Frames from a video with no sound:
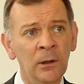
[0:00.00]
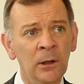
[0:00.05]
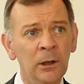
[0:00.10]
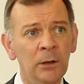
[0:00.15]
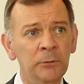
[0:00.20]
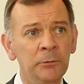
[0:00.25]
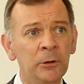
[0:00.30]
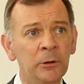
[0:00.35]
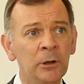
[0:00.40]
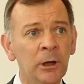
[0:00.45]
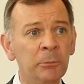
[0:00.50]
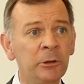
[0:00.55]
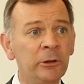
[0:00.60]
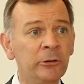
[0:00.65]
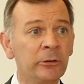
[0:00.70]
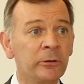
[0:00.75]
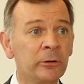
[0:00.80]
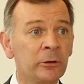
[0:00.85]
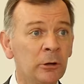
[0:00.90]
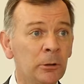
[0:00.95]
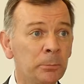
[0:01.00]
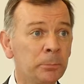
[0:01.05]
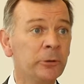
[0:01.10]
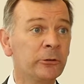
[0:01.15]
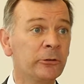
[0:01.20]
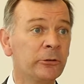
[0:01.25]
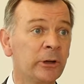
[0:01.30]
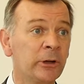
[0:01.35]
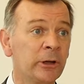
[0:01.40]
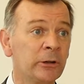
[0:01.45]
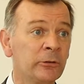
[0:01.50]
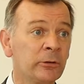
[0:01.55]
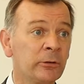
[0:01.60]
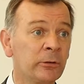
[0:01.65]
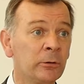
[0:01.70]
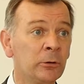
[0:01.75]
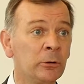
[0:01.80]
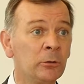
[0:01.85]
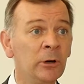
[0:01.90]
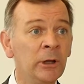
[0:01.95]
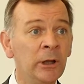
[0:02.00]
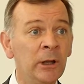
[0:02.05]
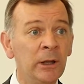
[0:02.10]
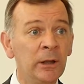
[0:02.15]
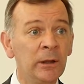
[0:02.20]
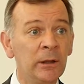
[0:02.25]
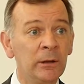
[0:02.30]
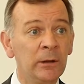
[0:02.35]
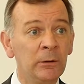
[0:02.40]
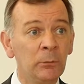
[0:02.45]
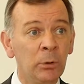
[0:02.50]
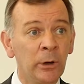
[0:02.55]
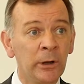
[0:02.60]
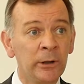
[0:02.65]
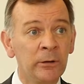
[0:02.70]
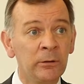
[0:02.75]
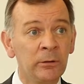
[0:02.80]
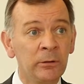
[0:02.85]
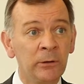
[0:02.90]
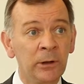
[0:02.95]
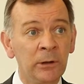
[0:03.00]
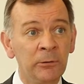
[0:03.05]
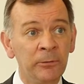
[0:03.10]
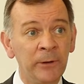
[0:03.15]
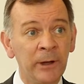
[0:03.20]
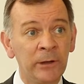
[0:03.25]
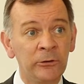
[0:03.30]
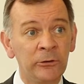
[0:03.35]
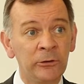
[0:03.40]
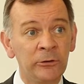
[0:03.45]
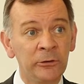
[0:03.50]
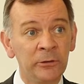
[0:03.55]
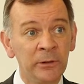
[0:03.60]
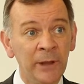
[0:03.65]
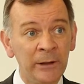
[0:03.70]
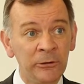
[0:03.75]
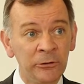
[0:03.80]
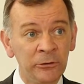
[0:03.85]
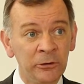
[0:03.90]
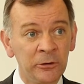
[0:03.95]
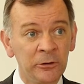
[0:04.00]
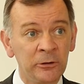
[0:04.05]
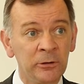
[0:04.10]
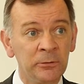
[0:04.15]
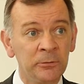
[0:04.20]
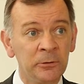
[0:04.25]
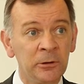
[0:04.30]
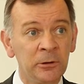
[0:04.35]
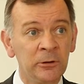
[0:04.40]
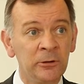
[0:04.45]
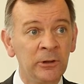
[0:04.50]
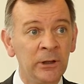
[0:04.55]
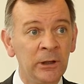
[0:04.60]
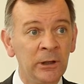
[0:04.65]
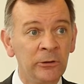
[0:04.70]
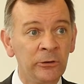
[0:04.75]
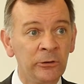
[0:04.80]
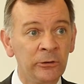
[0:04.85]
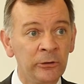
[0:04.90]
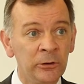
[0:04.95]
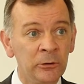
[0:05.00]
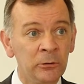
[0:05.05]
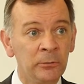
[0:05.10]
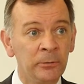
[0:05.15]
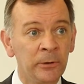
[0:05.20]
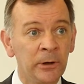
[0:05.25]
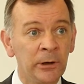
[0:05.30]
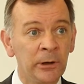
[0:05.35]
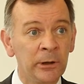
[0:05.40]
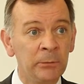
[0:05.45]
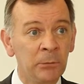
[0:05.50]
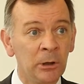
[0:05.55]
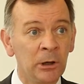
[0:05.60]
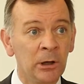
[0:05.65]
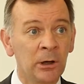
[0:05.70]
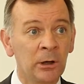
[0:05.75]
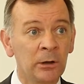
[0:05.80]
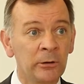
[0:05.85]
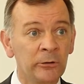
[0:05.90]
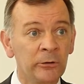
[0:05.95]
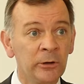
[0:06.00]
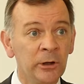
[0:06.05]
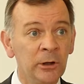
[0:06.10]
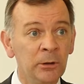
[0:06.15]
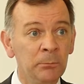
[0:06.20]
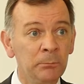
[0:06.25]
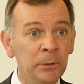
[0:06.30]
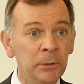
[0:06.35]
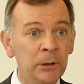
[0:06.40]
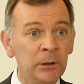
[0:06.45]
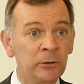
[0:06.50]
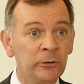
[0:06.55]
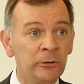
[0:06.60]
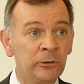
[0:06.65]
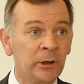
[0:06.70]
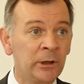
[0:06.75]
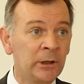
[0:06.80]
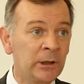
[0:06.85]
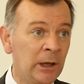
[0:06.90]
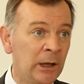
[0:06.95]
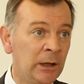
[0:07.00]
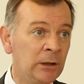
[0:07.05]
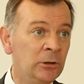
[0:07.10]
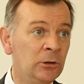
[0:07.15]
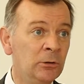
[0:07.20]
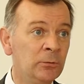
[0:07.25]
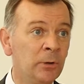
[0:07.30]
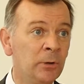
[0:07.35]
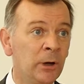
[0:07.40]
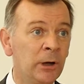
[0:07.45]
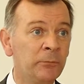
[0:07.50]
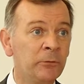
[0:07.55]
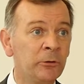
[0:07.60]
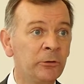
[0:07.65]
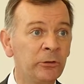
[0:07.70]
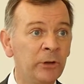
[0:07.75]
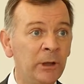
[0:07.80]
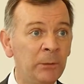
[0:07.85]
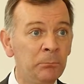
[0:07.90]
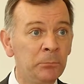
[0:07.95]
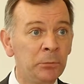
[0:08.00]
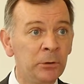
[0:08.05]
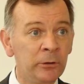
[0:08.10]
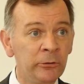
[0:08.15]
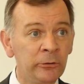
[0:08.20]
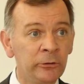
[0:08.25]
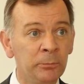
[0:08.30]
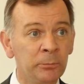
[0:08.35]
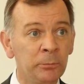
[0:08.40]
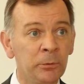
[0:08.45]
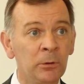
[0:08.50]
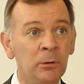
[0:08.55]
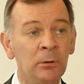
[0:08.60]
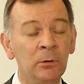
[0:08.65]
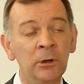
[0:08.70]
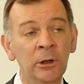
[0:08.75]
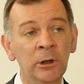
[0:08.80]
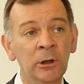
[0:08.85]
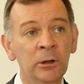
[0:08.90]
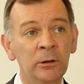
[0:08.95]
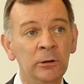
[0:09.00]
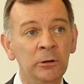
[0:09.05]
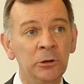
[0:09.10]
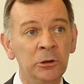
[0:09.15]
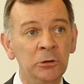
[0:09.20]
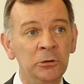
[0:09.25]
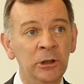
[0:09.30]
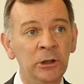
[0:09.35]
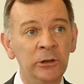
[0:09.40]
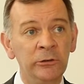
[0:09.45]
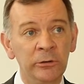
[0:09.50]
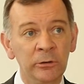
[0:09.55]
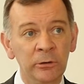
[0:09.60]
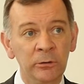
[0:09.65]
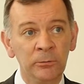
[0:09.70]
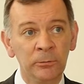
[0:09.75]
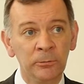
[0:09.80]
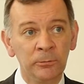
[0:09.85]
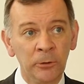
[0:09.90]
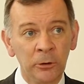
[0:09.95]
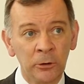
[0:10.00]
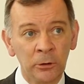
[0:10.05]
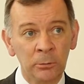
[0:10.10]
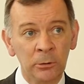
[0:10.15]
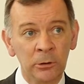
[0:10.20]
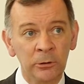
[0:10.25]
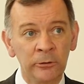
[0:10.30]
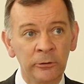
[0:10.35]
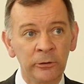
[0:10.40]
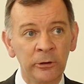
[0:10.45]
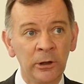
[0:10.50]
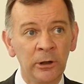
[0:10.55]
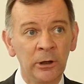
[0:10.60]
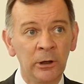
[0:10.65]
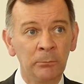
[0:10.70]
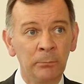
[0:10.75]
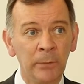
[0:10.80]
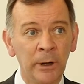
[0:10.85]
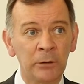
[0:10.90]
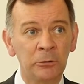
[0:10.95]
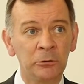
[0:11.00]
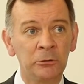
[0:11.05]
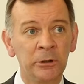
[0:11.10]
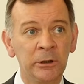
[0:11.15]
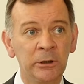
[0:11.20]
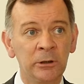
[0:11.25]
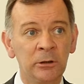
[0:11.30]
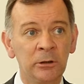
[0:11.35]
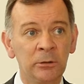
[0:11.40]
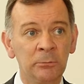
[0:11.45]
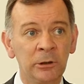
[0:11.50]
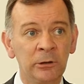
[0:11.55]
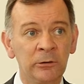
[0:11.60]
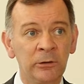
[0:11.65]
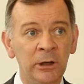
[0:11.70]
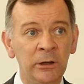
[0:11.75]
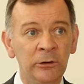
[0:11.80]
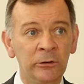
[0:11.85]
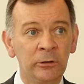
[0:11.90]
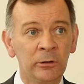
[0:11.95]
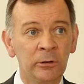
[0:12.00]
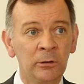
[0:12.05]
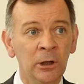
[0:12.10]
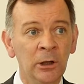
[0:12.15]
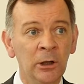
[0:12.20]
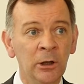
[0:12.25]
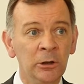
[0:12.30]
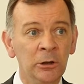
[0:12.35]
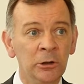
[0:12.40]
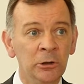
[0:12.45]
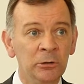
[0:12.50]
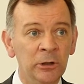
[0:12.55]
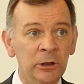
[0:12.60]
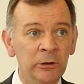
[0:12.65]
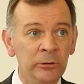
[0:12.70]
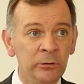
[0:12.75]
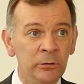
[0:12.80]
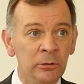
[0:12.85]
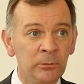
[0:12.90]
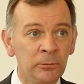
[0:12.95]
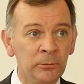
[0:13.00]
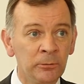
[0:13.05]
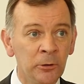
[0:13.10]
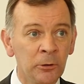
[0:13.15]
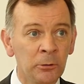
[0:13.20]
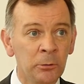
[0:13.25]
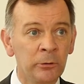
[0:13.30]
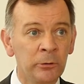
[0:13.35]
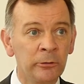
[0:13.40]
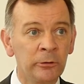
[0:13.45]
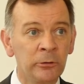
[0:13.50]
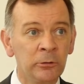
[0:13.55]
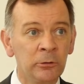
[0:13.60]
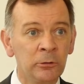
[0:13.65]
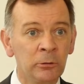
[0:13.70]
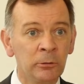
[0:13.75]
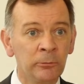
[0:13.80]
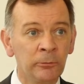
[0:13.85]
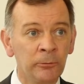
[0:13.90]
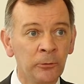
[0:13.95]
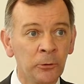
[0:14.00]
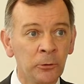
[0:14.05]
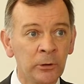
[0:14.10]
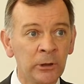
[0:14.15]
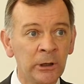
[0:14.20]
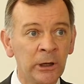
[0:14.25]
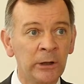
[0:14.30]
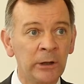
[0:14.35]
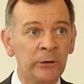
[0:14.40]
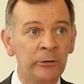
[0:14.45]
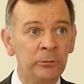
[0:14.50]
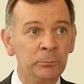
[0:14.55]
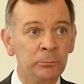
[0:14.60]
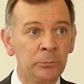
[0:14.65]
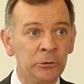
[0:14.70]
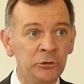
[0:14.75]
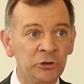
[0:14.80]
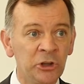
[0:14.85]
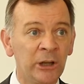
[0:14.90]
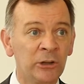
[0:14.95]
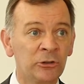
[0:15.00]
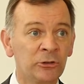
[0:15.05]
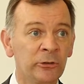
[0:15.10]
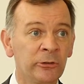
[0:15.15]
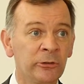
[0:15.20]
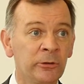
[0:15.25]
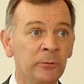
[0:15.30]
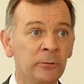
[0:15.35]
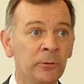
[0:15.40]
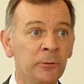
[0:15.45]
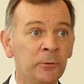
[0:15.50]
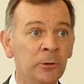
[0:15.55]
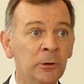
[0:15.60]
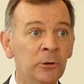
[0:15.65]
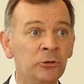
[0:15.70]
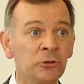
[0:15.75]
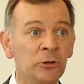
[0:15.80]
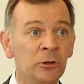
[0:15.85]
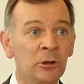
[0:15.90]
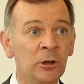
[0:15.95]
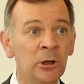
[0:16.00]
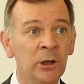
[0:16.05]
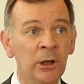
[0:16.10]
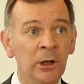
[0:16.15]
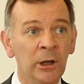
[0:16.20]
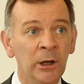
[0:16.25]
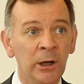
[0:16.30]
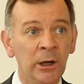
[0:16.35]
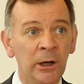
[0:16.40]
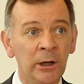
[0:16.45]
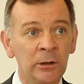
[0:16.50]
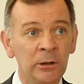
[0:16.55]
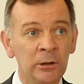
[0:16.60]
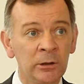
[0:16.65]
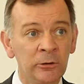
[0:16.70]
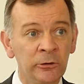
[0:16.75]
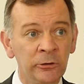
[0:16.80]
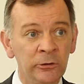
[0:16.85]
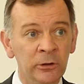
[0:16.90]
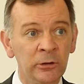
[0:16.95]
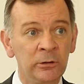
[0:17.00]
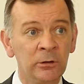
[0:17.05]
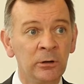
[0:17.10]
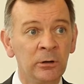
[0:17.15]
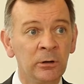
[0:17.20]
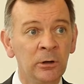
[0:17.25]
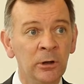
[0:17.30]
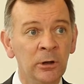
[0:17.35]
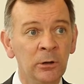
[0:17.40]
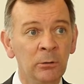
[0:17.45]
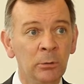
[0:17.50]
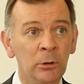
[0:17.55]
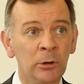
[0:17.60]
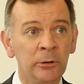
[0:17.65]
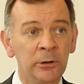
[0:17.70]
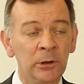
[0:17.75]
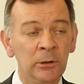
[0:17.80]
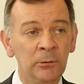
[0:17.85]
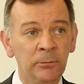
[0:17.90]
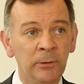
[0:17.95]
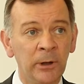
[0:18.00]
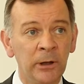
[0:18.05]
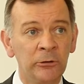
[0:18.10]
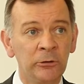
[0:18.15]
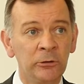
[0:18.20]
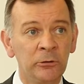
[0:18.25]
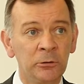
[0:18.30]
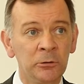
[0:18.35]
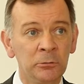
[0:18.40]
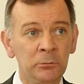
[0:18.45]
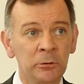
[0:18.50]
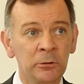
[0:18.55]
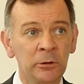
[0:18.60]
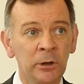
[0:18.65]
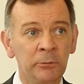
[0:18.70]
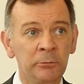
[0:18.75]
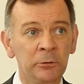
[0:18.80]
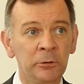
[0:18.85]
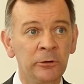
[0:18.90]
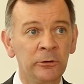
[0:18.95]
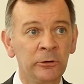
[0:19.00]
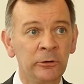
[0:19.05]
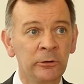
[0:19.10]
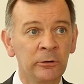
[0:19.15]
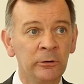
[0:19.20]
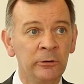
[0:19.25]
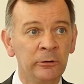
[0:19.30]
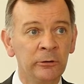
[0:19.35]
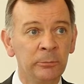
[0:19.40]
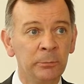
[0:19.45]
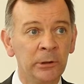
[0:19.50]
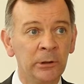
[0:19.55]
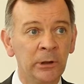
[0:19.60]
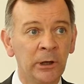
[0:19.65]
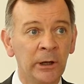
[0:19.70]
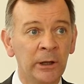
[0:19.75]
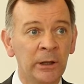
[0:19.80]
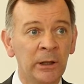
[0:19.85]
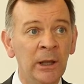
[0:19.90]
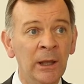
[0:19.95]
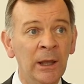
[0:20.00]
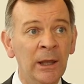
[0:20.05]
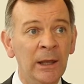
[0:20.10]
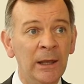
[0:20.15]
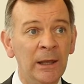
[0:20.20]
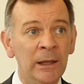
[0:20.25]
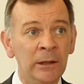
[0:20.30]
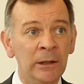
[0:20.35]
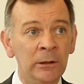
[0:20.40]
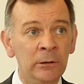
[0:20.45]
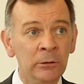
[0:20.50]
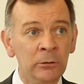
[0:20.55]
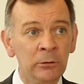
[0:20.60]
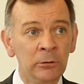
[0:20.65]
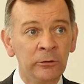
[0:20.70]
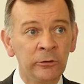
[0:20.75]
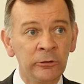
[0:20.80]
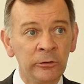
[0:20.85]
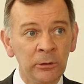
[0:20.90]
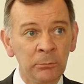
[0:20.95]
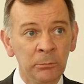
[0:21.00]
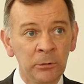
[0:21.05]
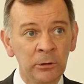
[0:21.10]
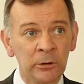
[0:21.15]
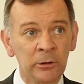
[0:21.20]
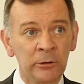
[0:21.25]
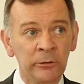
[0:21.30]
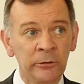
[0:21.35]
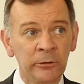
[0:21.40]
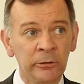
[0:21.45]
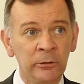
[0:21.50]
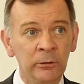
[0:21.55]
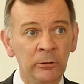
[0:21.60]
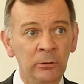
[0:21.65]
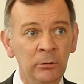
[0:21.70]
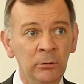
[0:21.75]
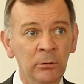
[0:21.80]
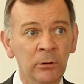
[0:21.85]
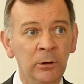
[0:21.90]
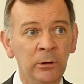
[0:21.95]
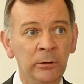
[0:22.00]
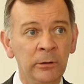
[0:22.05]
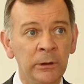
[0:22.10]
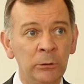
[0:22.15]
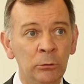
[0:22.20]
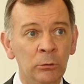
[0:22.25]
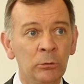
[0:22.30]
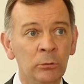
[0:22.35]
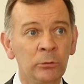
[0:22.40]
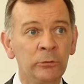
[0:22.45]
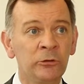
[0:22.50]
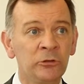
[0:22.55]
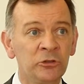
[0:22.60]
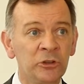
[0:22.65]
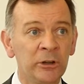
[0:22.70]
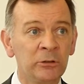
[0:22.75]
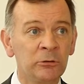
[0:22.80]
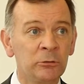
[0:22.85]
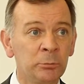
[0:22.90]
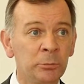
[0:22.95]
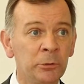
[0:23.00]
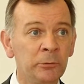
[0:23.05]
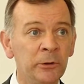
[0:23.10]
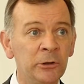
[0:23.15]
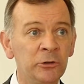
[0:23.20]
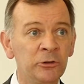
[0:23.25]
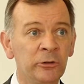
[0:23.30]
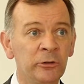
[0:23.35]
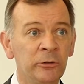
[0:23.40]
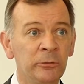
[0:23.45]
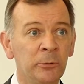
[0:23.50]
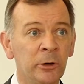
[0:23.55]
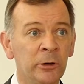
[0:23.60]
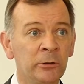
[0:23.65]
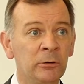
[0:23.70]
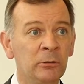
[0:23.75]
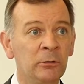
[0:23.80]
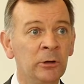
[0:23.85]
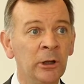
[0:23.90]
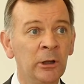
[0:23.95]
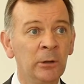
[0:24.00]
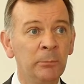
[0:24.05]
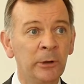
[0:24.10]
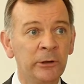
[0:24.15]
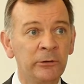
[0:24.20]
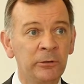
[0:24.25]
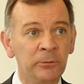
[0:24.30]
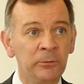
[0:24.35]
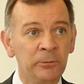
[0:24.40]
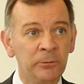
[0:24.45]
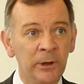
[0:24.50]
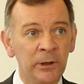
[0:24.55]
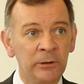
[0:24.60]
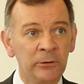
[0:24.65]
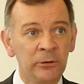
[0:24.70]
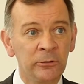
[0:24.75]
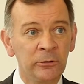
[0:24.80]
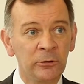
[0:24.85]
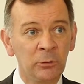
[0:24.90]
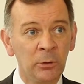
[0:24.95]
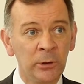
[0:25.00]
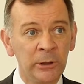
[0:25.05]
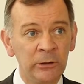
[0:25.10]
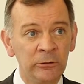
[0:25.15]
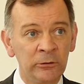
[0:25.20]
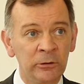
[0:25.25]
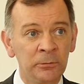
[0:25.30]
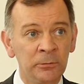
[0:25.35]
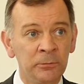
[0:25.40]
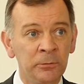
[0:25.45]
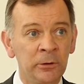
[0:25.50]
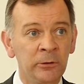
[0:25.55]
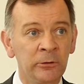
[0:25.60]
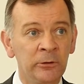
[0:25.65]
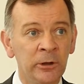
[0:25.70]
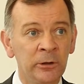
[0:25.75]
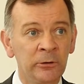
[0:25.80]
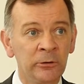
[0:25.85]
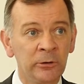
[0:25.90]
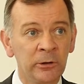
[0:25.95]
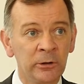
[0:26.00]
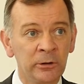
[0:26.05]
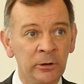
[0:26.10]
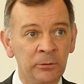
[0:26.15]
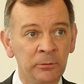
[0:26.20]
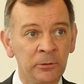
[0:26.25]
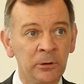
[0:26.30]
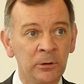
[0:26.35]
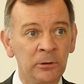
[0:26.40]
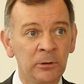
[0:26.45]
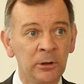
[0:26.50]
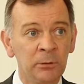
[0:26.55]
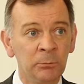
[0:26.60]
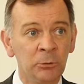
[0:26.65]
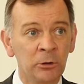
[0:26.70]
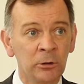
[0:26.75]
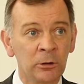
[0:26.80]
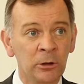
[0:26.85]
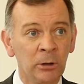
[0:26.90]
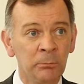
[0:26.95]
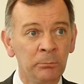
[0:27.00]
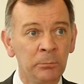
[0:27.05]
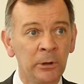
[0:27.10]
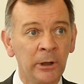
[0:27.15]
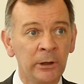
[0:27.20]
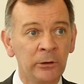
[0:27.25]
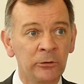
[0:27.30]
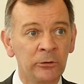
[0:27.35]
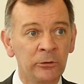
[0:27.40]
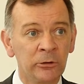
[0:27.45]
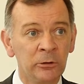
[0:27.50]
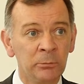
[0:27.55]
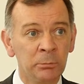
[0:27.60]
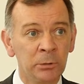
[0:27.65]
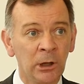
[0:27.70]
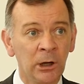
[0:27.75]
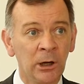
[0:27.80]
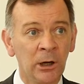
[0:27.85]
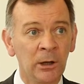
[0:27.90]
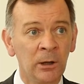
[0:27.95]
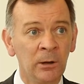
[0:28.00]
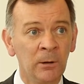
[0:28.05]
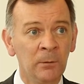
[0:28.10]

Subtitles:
If you come into the corporate sector though, while the effect is less significant, it's still very marked, because again you have the same principle that you need to look forward at macroeconomic data, you need to look forward at your forecasts and projections of the future and consider what the effect in your recoveries is going to be like. It looks similar to the old general provisions model, but in fact it's quite different and significantly more complex to apply.